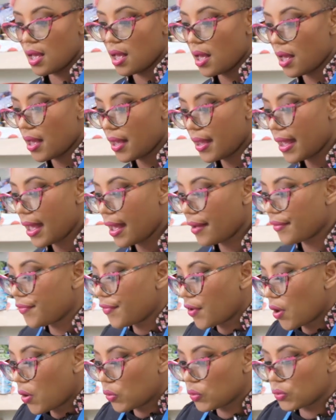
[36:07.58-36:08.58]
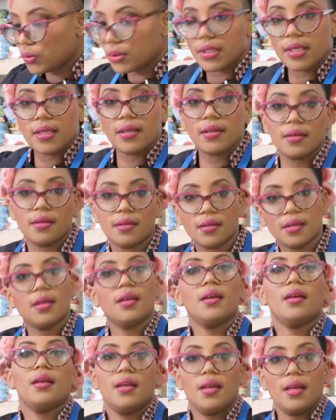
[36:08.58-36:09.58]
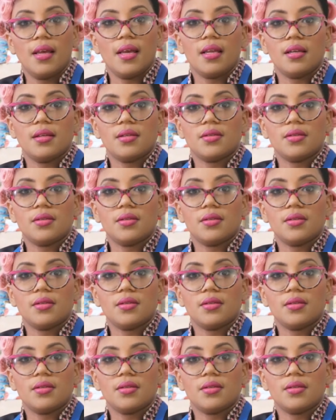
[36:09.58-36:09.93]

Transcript: I have found in the